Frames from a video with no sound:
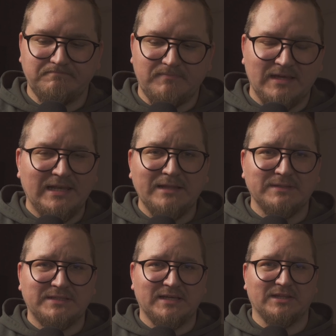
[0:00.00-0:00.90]
Let me
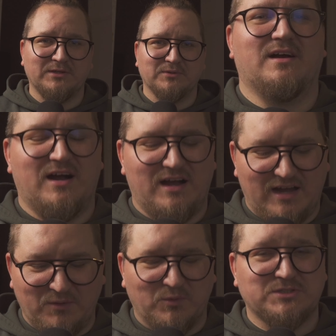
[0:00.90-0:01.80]
tell you,
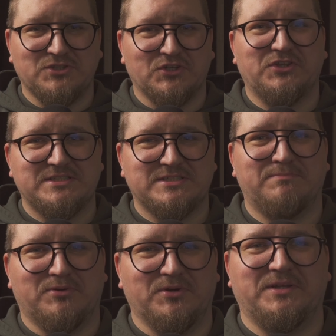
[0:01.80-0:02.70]
I was not
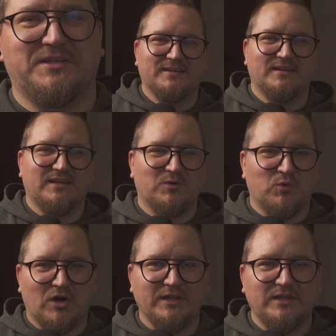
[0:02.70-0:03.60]
disappointed. The
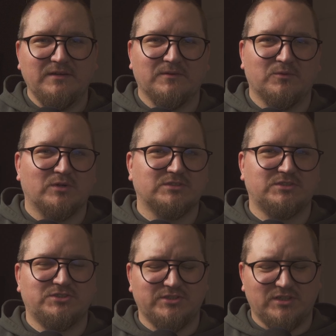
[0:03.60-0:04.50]
quality was
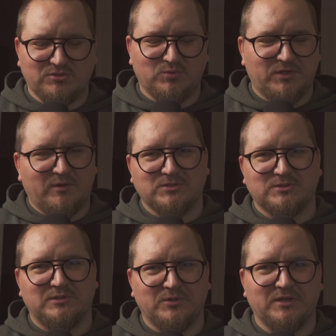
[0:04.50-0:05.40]
just what I was
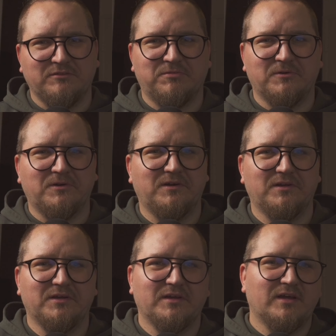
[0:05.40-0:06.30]
looking for.
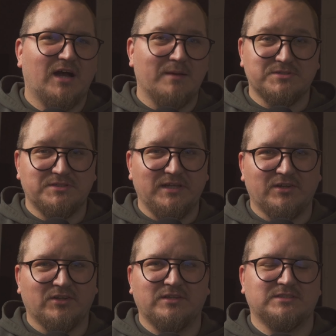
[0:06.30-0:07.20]
I'm still
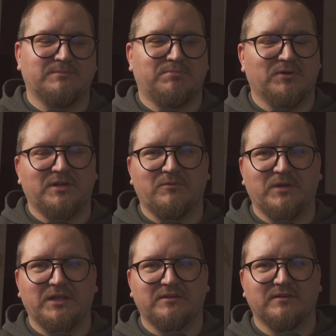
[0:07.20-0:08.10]
not disappointed with
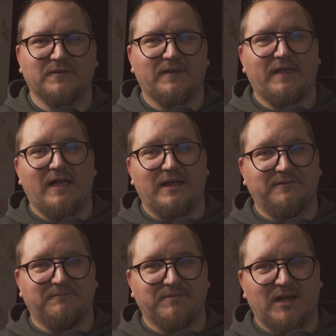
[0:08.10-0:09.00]
it,
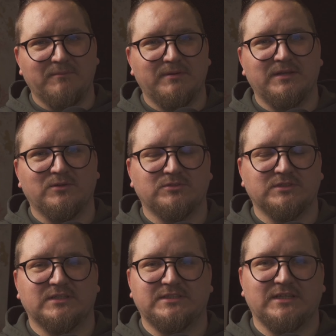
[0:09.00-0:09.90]
and I've been using
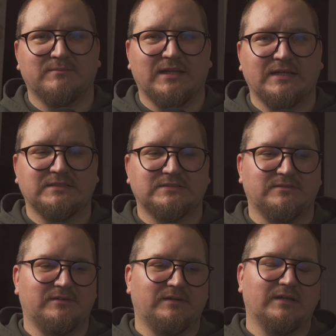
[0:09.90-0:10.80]
the Sigma lens
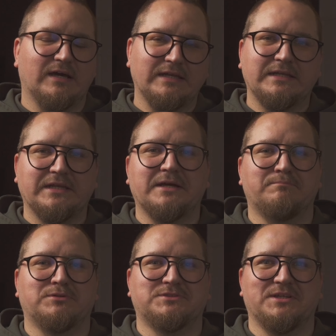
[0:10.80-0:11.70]

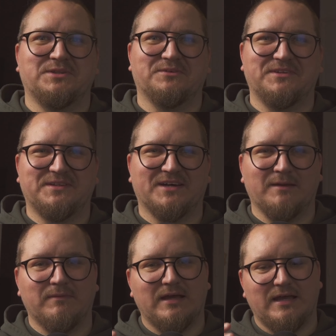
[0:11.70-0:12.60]
99% of the
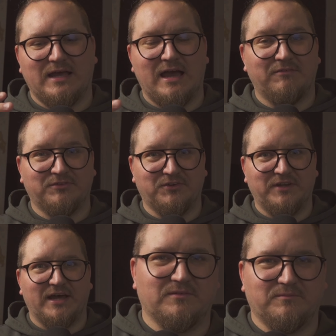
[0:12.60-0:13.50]
time after
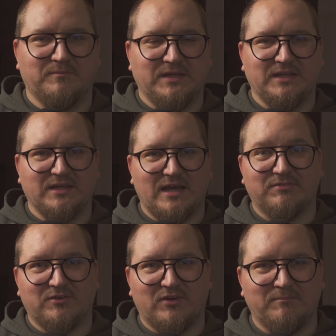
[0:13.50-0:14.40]
that, meaning
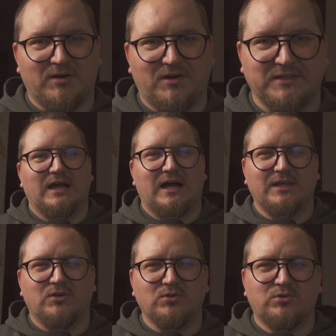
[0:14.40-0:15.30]
after I bought it. I
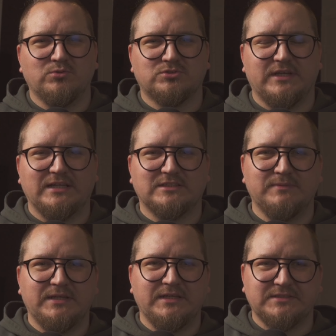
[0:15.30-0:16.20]
don't do sales
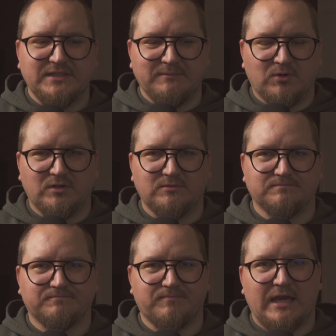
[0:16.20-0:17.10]
meetings anymore.
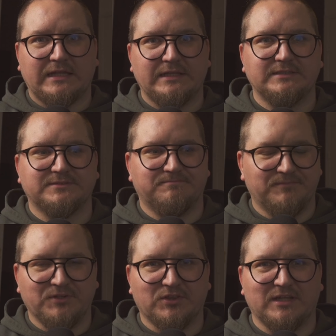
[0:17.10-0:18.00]
At least
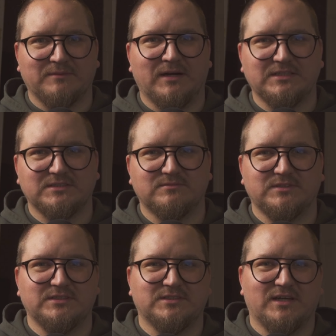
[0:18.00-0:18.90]
not that much,
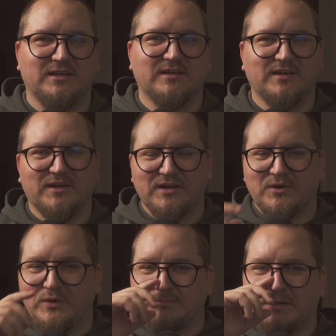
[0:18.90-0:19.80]
since I
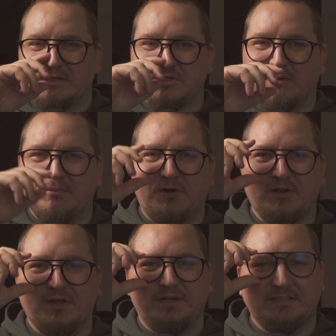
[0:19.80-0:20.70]
quit my job
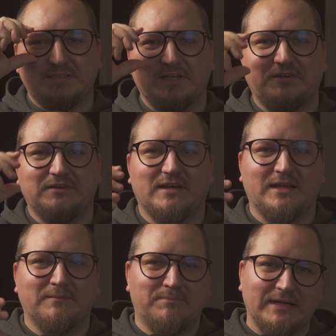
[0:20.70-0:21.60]
earlier this year
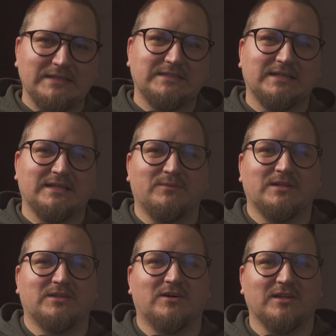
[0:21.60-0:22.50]
and basically
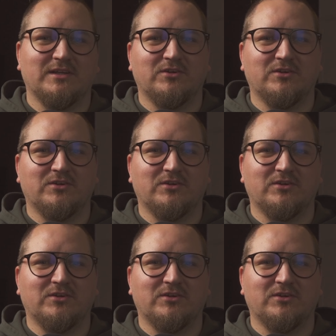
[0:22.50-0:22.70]
went all in on